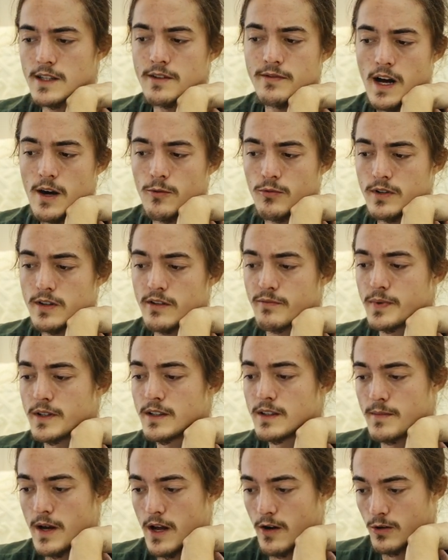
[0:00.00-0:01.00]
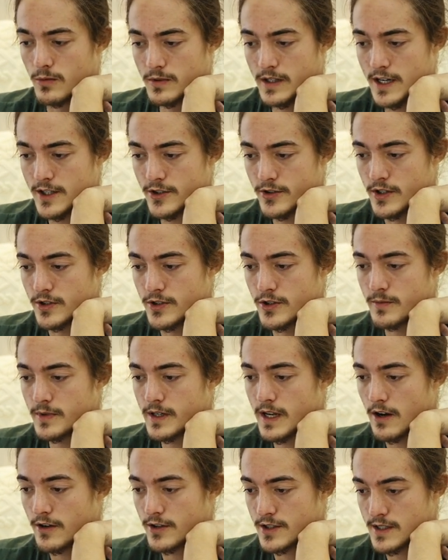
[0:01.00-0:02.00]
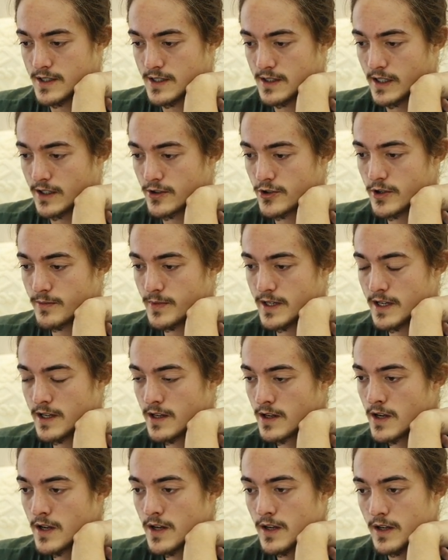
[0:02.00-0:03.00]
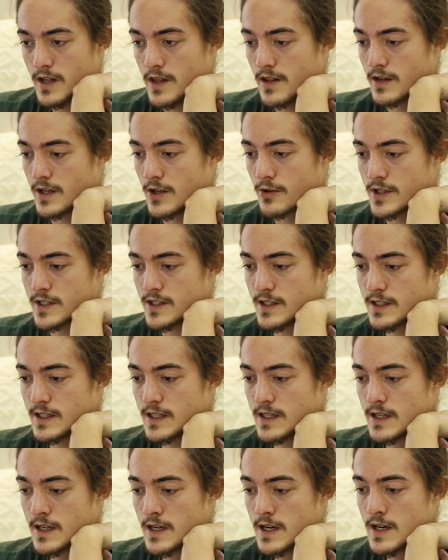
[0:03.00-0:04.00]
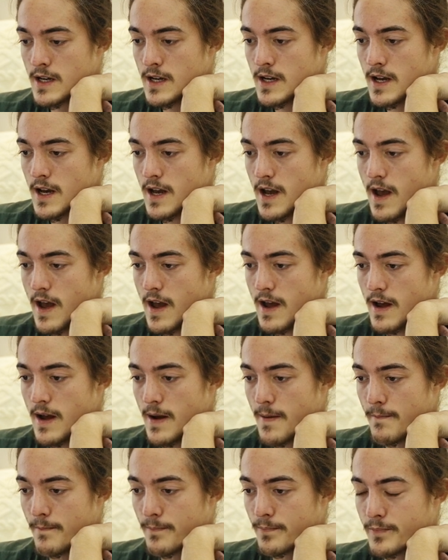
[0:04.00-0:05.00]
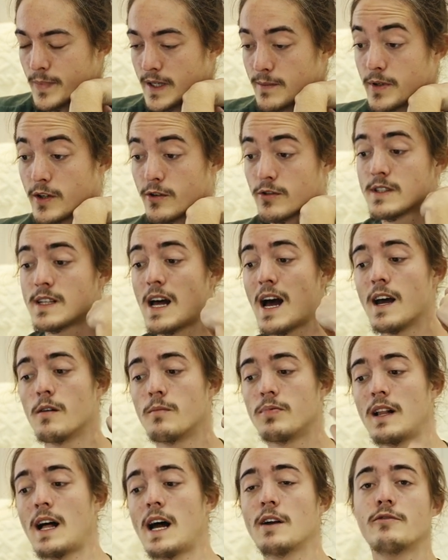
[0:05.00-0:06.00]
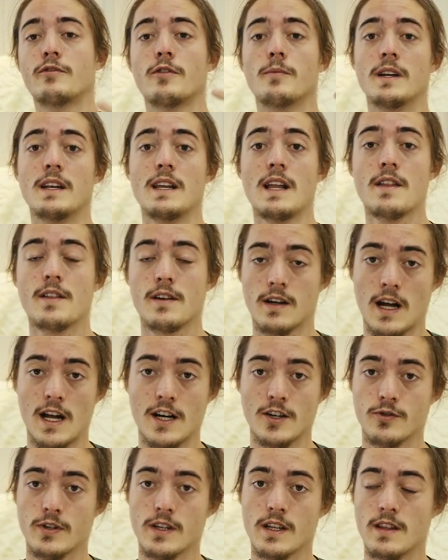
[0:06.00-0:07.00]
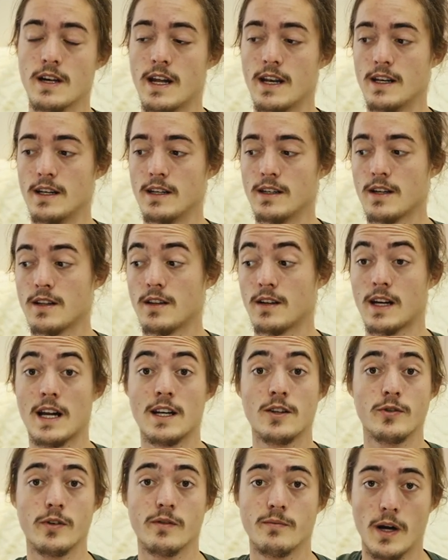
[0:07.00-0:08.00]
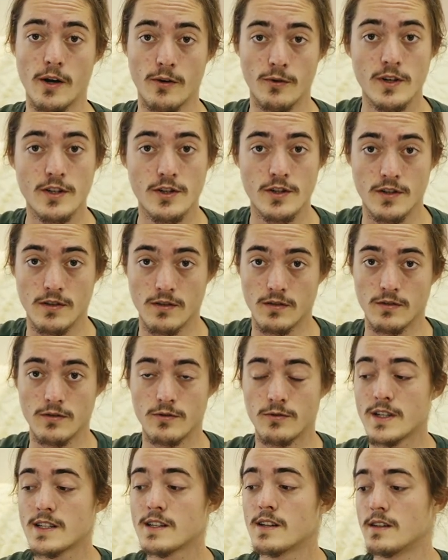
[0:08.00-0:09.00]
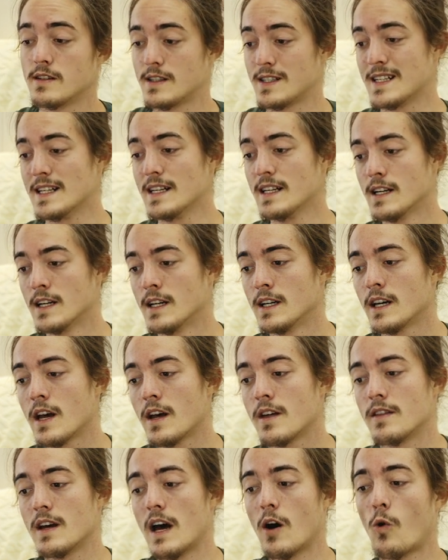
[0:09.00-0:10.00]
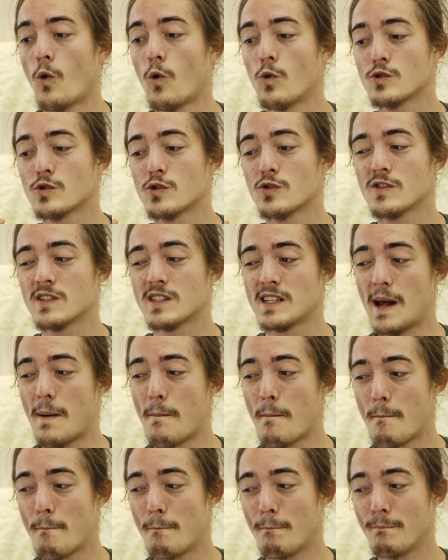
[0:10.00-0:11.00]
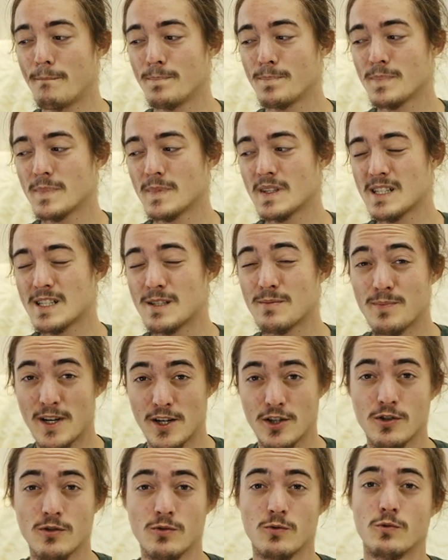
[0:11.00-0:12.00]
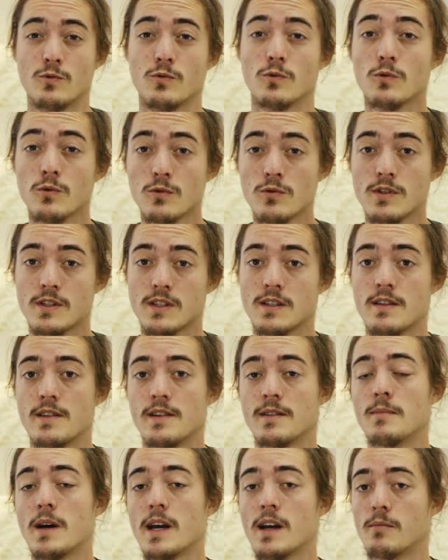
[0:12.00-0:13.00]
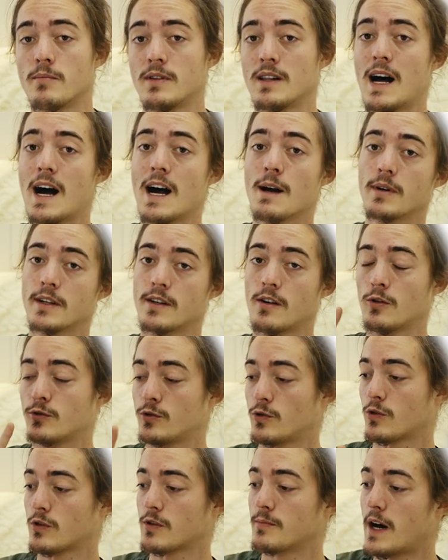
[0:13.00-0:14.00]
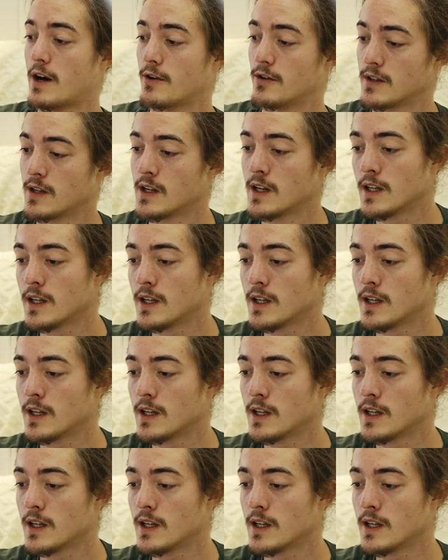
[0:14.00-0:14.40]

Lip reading: if I would have been in my home country in Germany, I would just select Germany and then your city. But because I applied from another country than the country of my original residency, there are also some special rules that may apply, but I'll talk about it